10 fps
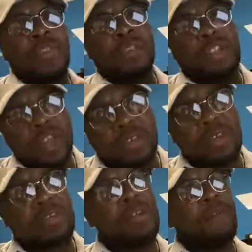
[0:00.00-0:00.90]
the
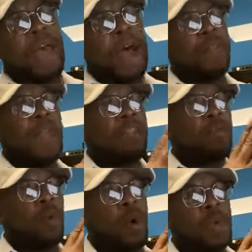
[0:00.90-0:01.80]
logistics of how
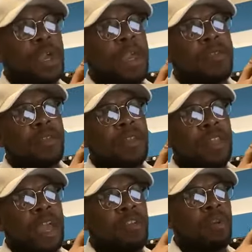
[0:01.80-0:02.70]
that's working as the
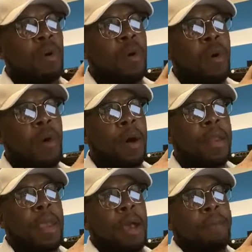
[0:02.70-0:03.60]
days go
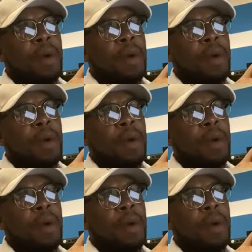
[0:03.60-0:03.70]
on,